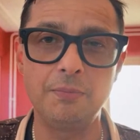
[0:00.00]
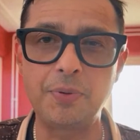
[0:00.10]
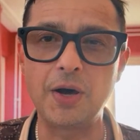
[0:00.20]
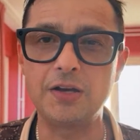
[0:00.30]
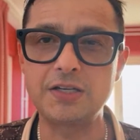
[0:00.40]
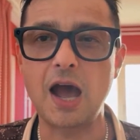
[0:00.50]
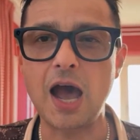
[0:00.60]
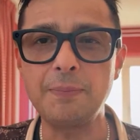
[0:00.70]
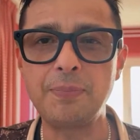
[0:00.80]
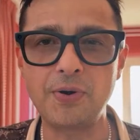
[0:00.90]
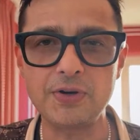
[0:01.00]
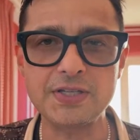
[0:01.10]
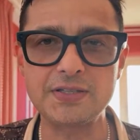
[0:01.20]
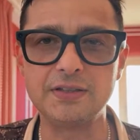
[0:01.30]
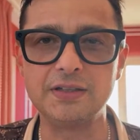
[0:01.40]
But I
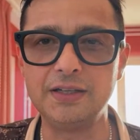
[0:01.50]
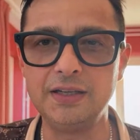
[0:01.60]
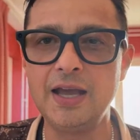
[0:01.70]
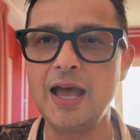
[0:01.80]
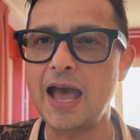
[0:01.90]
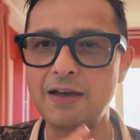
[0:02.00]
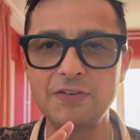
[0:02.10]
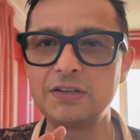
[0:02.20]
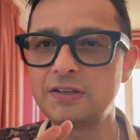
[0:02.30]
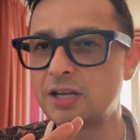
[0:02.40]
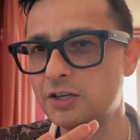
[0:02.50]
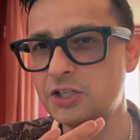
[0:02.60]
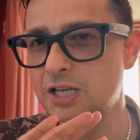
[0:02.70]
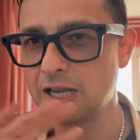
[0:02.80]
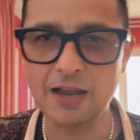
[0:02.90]
personally haven't
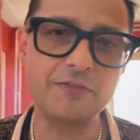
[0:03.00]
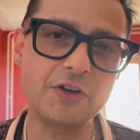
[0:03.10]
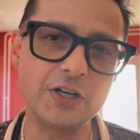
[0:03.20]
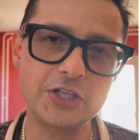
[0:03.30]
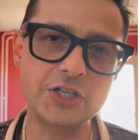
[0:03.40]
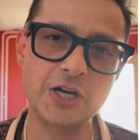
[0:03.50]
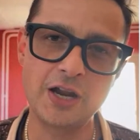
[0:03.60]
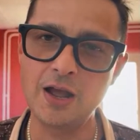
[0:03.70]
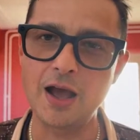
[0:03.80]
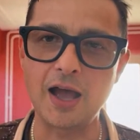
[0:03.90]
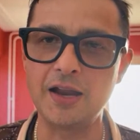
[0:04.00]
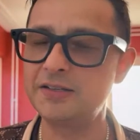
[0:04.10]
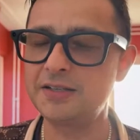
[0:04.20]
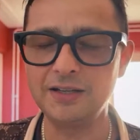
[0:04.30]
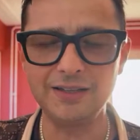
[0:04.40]
touched leverage
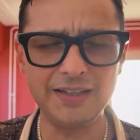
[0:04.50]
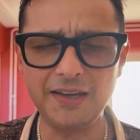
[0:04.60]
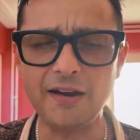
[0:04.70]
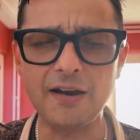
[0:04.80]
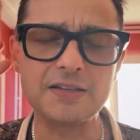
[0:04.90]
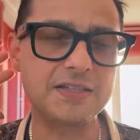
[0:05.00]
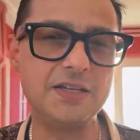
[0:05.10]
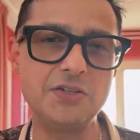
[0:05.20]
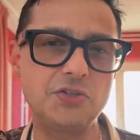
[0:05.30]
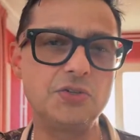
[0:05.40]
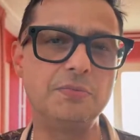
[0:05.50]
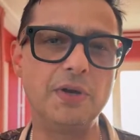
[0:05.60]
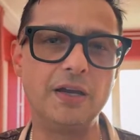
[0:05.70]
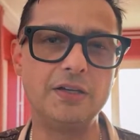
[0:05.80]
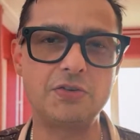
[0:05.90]
until years into
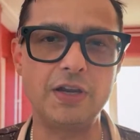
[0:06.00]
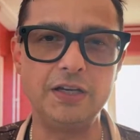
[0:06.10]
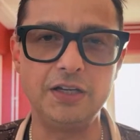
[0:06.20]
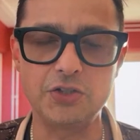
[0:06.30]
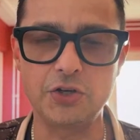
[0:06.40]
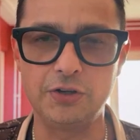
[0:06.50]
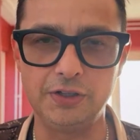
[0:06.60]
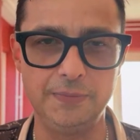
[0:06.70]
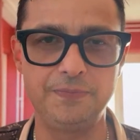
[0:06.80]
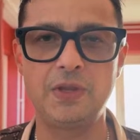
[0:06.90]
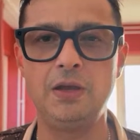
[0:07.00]
my trading journey.